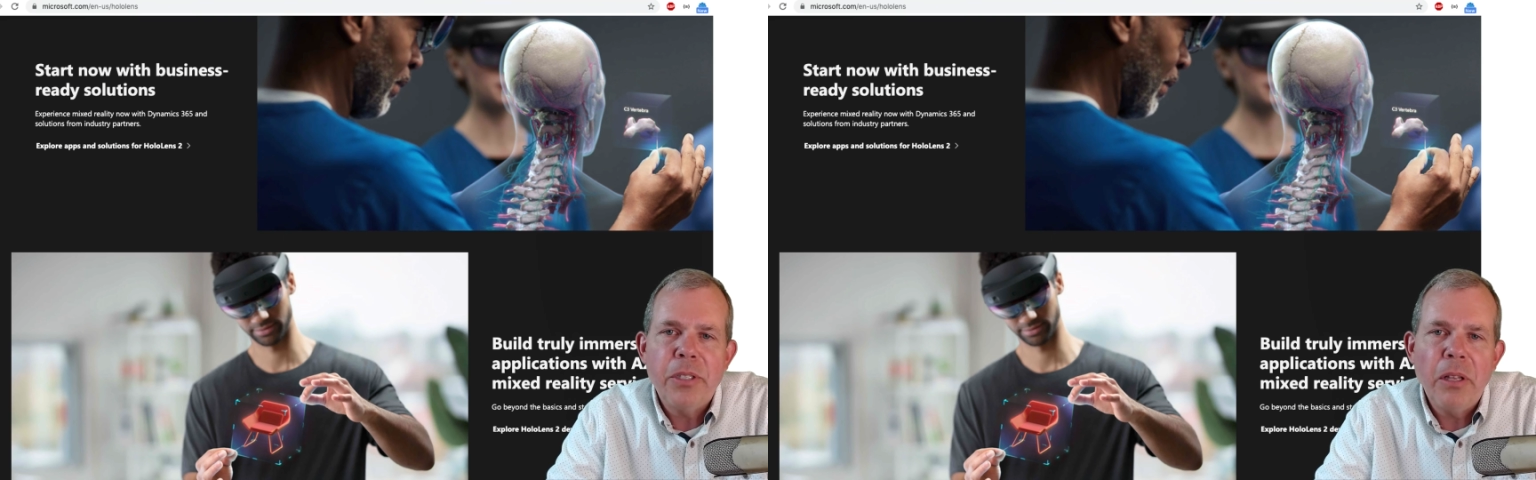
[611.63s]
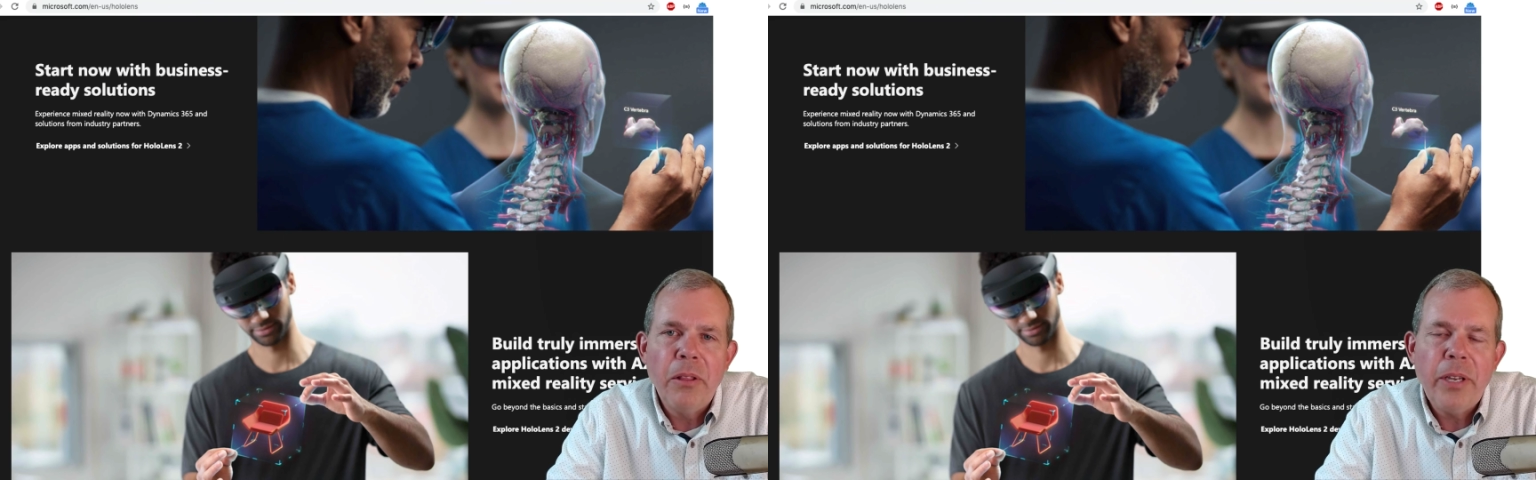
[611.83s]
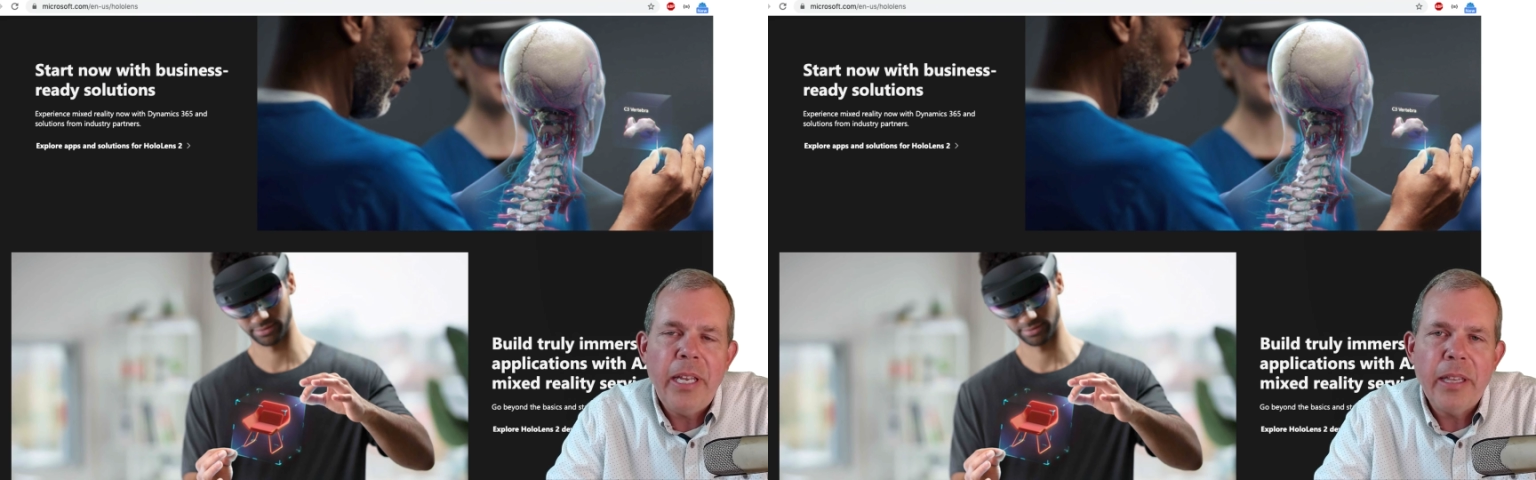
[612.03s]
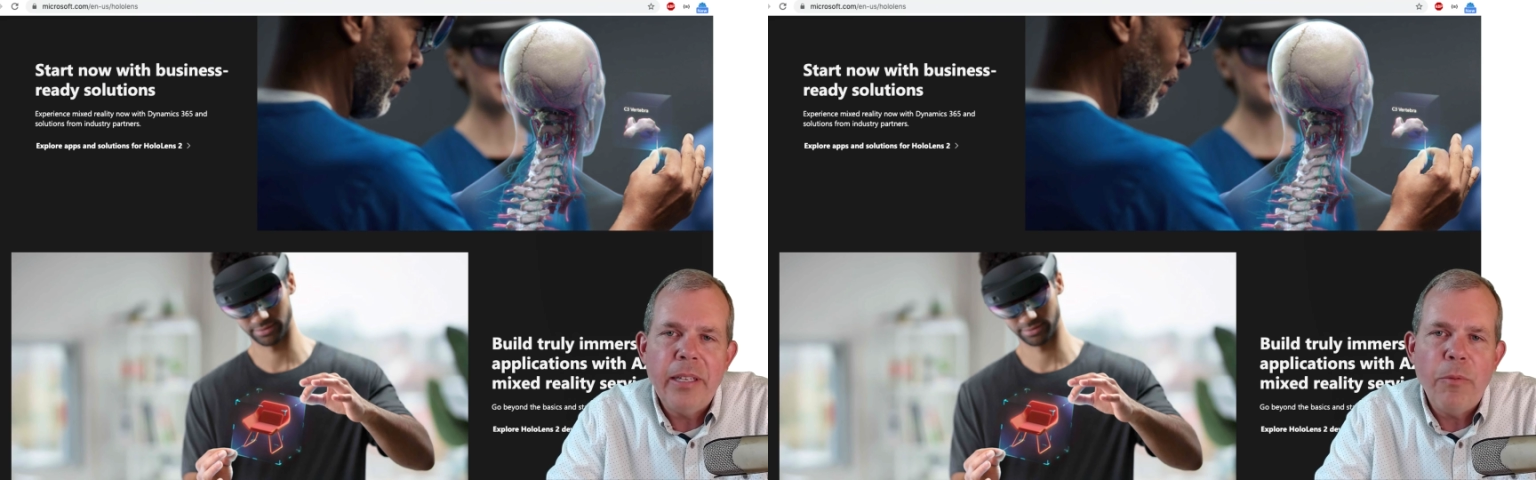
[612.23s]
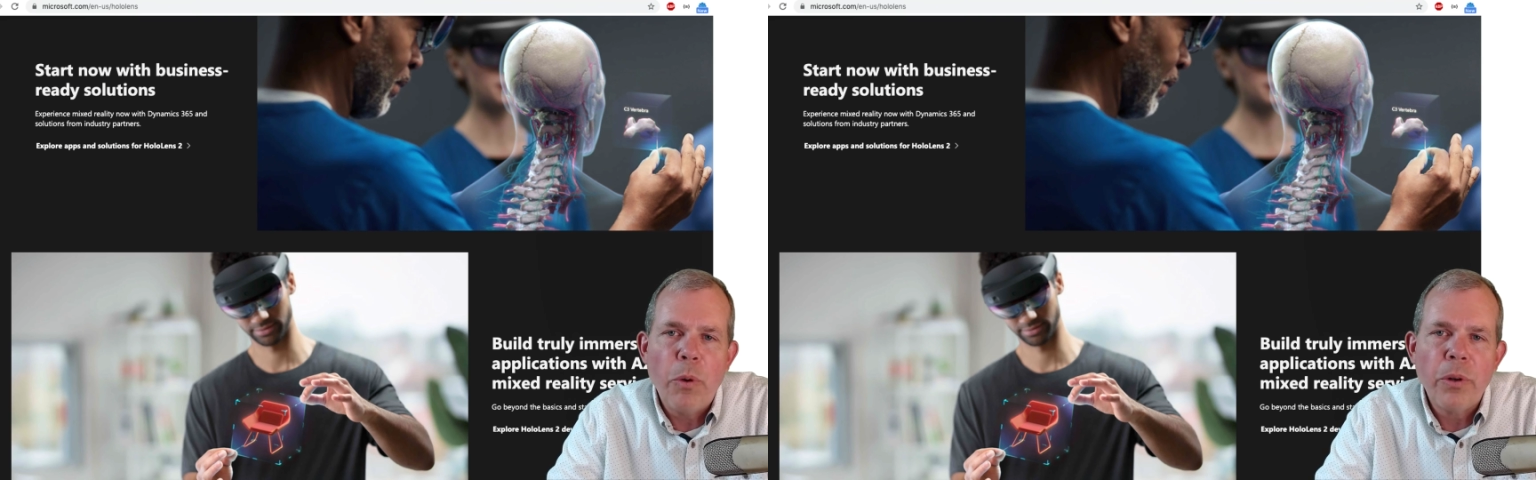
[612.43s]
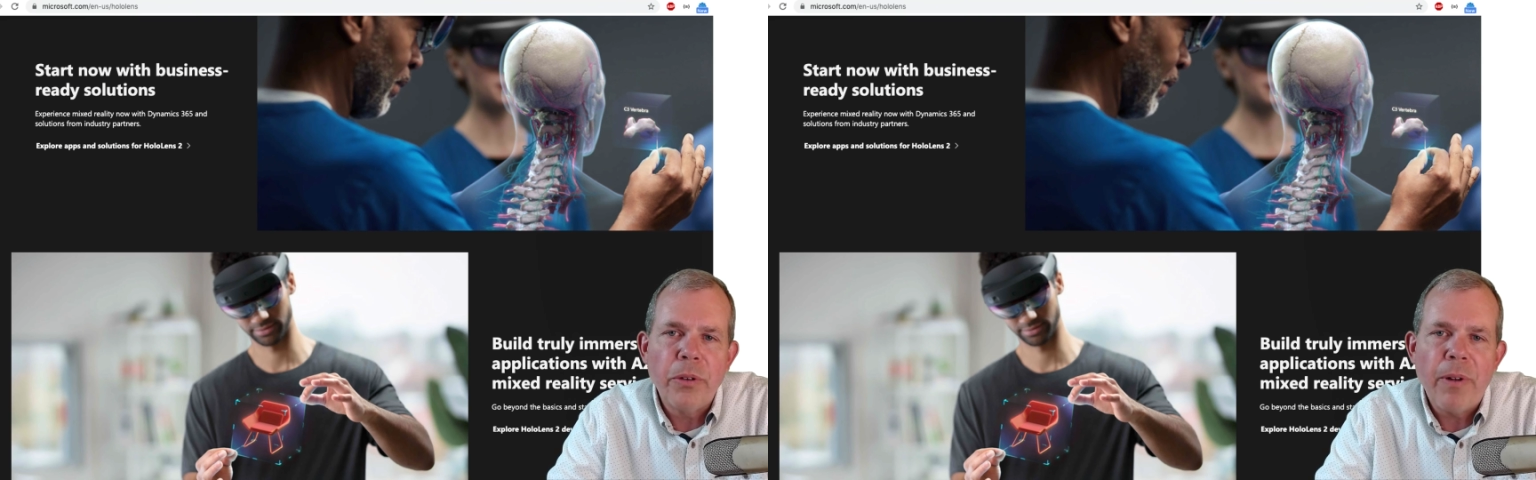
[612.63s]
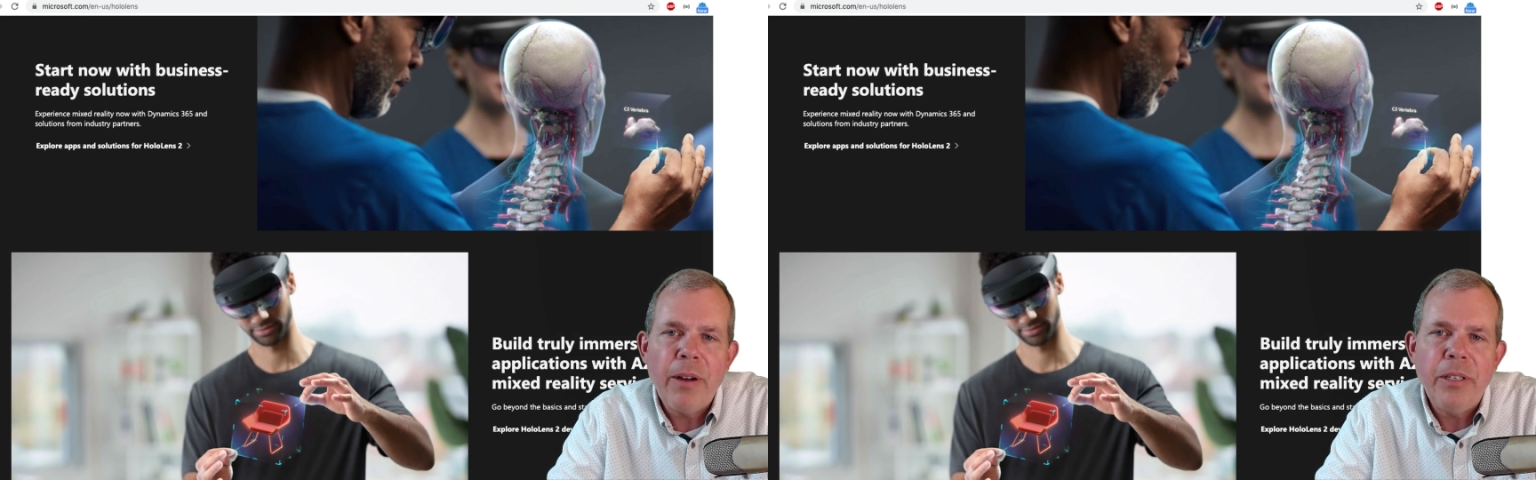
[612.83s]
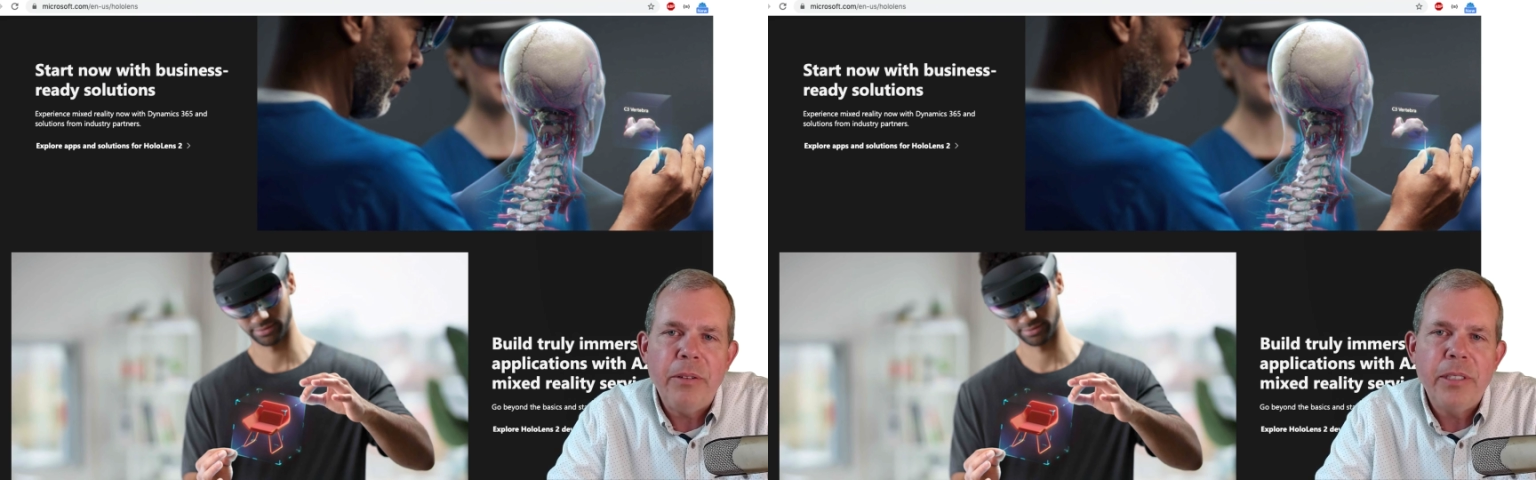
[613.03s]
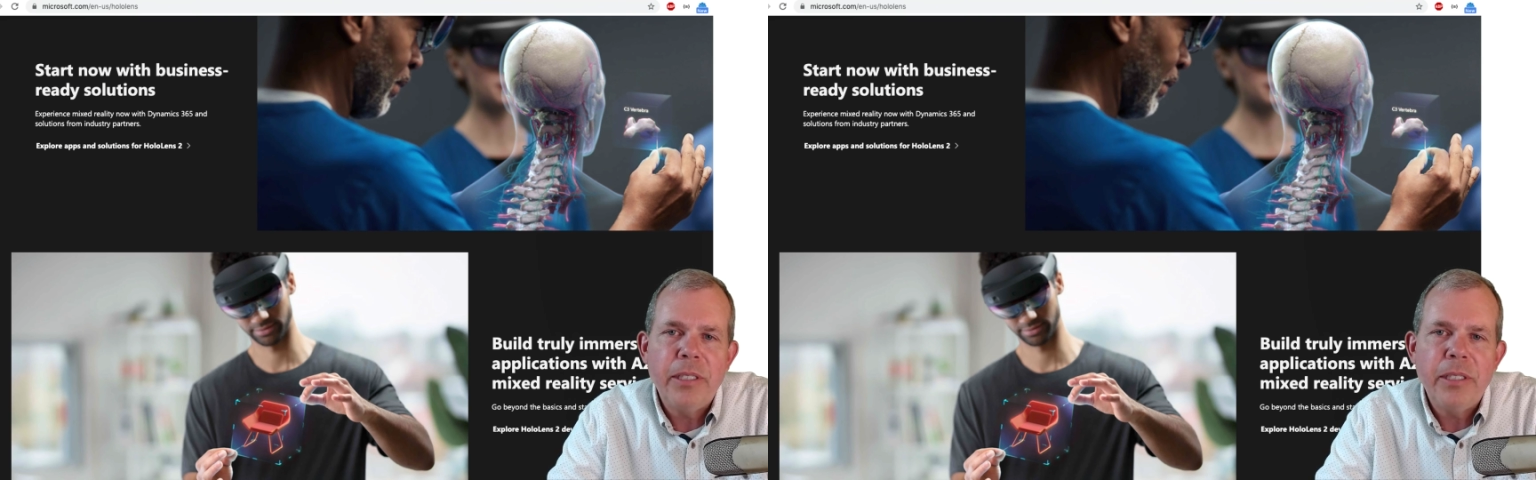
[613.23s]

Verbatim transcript: still looking at the world around you,